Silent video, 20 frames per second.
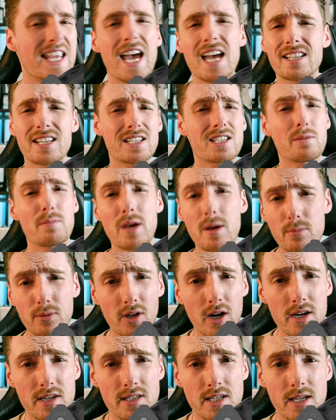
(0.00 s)
Yes, it's a bit
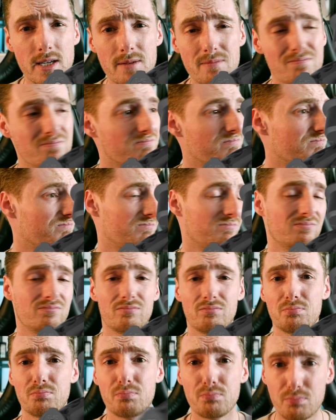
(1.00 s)
pricey,
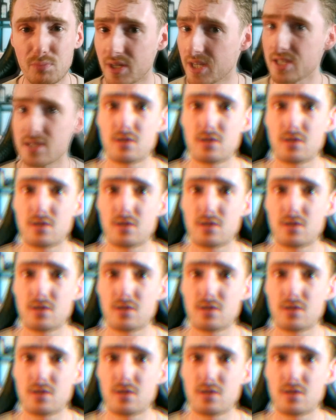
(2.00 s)
but